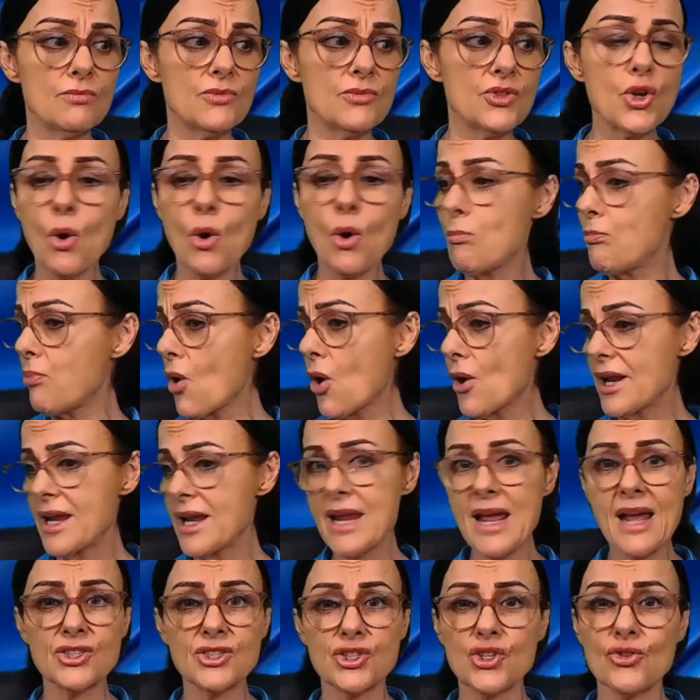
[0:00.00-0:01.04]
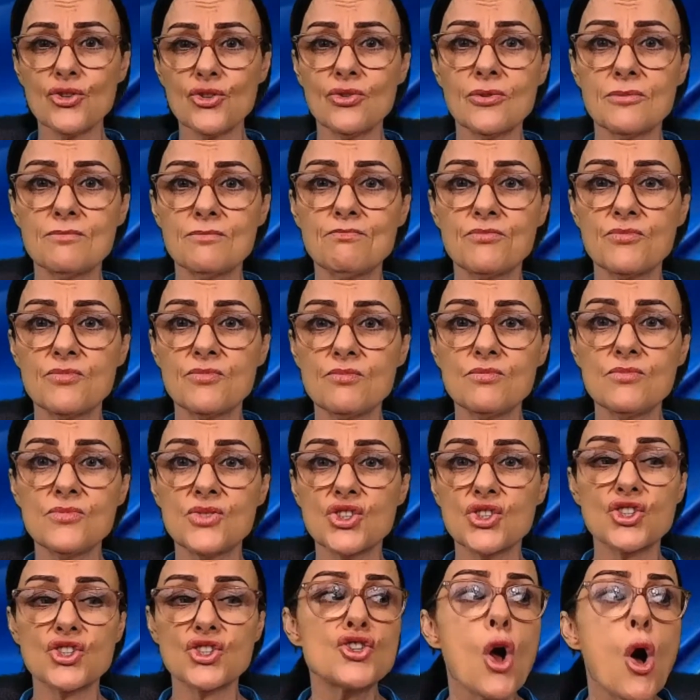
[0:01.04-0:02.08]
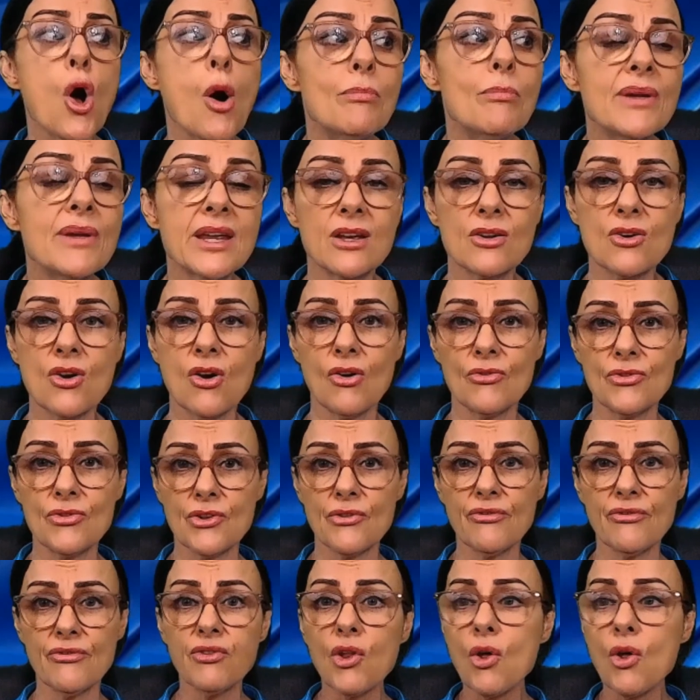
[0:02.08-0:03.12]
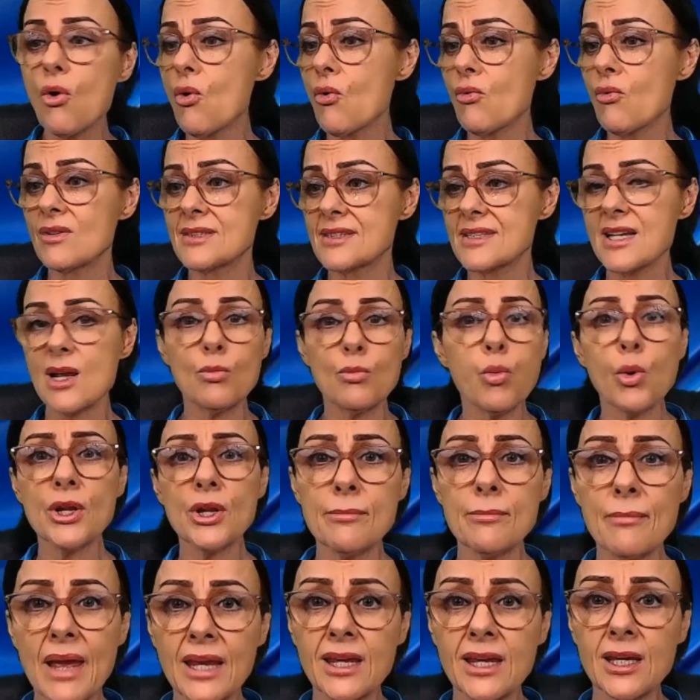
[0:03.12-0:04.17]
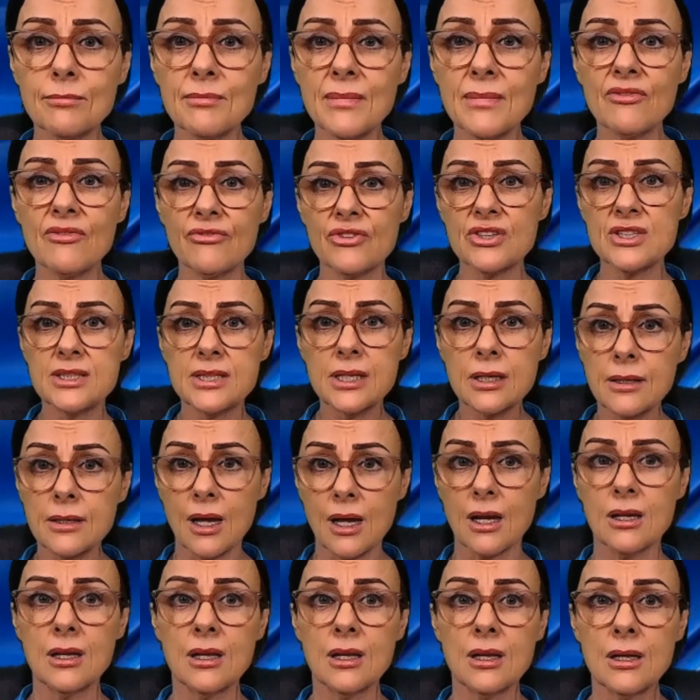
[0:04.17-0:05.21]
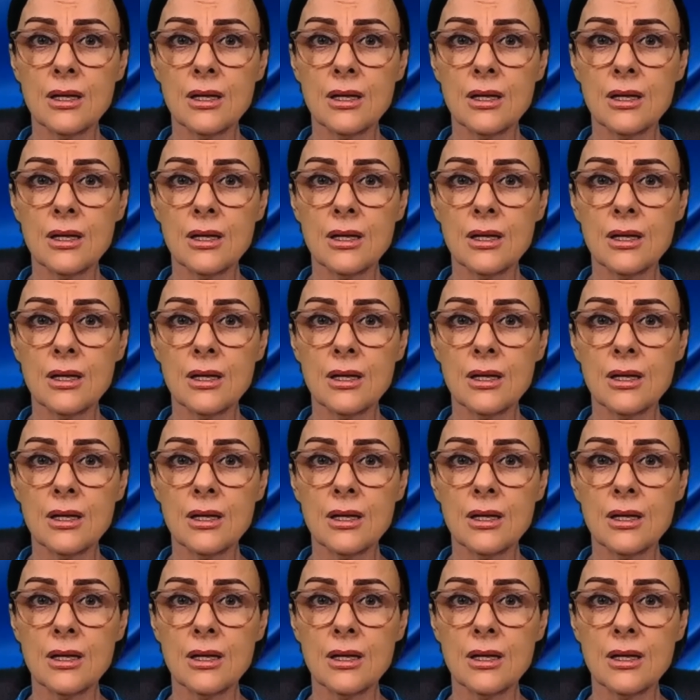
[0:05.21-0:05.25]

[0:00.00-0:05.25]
body as you're sobbing on the floor and say, what are you making me for dinner?